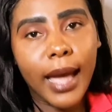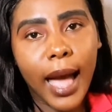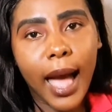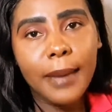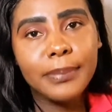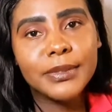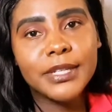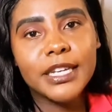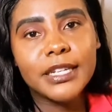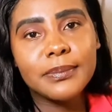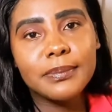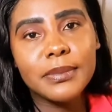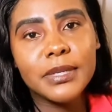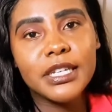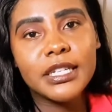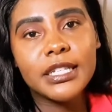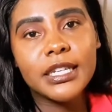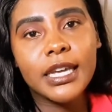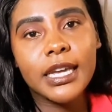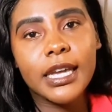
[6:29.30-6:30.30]
update
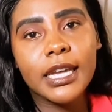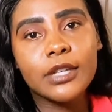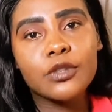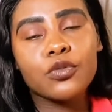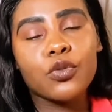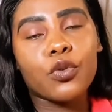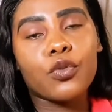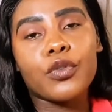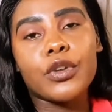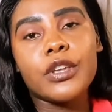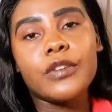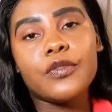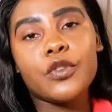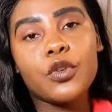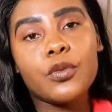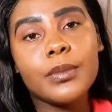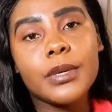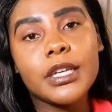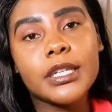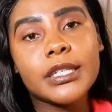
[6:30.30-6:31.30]
meetings or
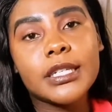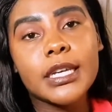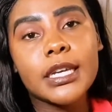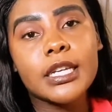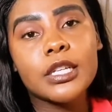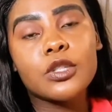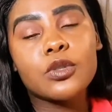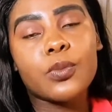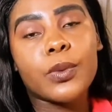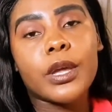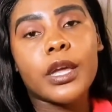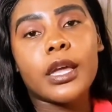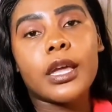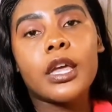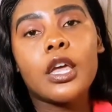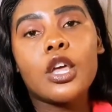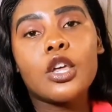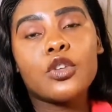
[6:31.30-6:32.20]
review meetings where